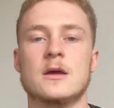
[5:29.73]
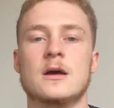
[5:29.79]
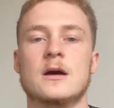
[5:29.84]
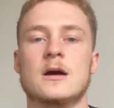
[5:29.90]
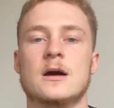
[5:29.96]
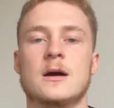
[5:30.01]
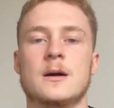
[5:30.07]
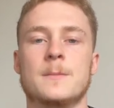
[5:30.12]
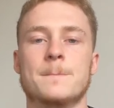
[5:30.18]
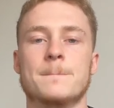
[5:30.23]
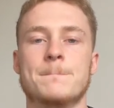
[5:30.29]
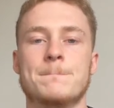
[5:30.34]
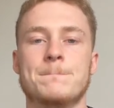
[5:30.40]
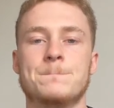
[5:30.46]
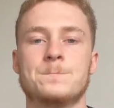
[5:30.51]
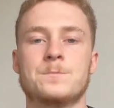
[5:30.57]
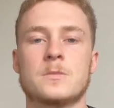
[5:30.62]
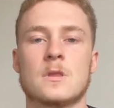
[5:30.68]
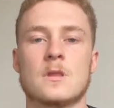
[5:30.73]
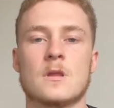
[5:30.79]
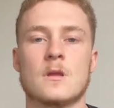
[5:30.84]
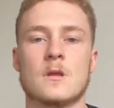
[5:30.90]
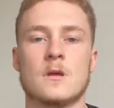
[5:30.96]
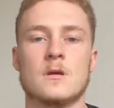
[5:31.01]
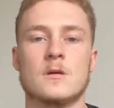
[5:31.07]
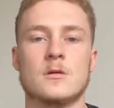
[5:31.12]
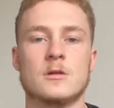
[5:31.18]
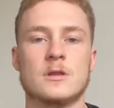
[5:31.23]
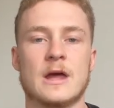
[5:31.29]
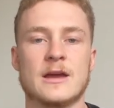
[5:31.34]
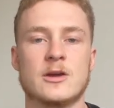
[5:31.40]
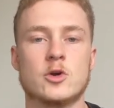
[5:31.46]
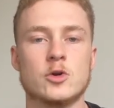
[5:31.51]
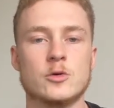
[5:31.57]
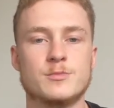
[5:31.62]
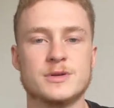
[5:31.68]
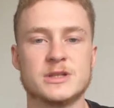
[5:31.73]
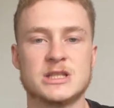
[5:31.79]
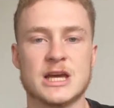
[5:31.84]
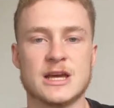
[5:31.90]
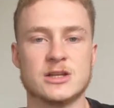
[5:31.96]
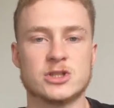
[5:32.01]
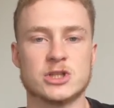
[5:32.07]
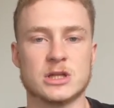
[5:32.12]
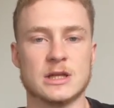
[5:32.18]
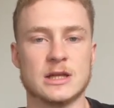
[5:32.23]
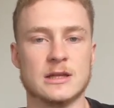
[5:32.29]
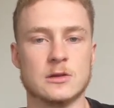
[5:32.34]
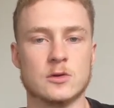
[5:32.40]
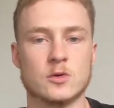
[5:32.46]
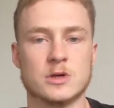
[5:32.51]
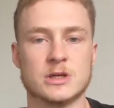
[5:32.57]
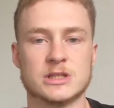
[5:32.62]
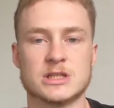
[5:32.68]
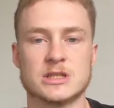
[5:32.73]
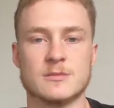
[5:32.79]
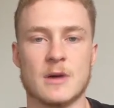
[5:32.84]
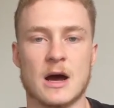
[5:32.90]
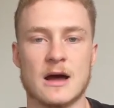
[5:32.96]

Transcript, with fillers: um, they could potentially look at some